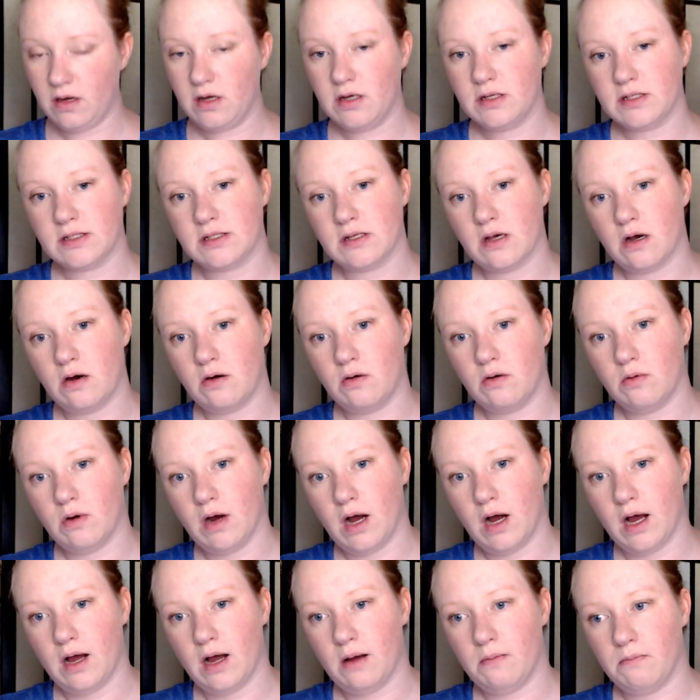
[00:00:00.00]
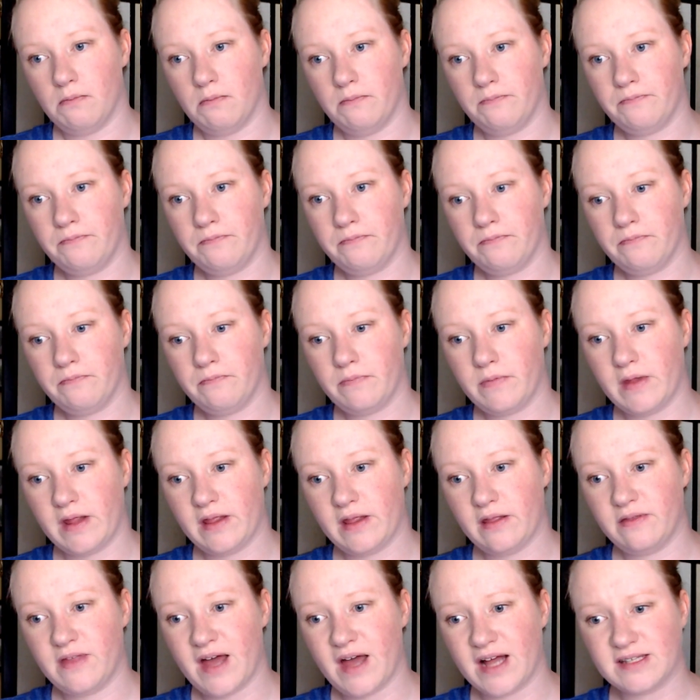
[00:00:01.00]
So
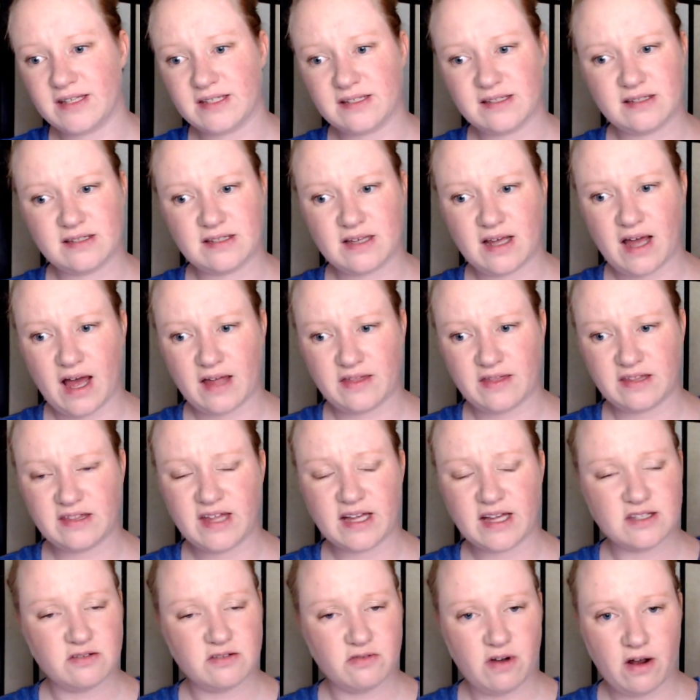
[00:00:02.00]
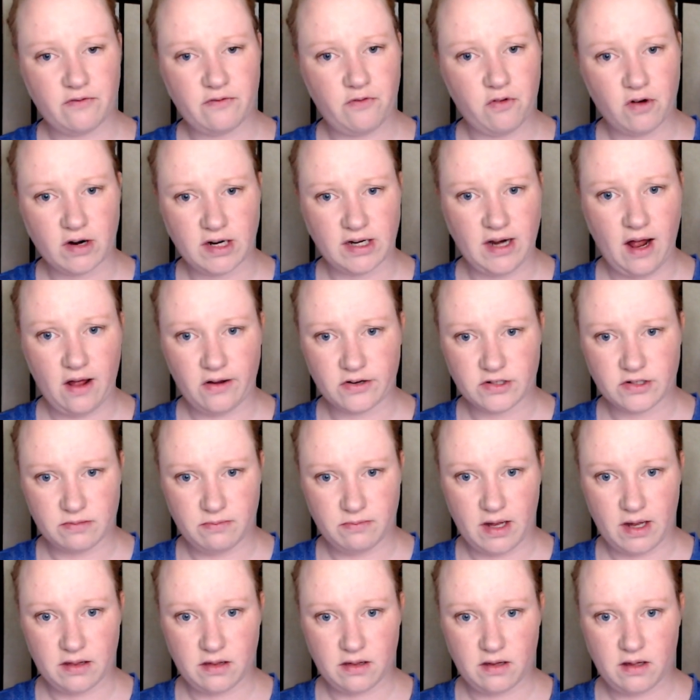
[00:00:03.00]
I think that's around $40 a month.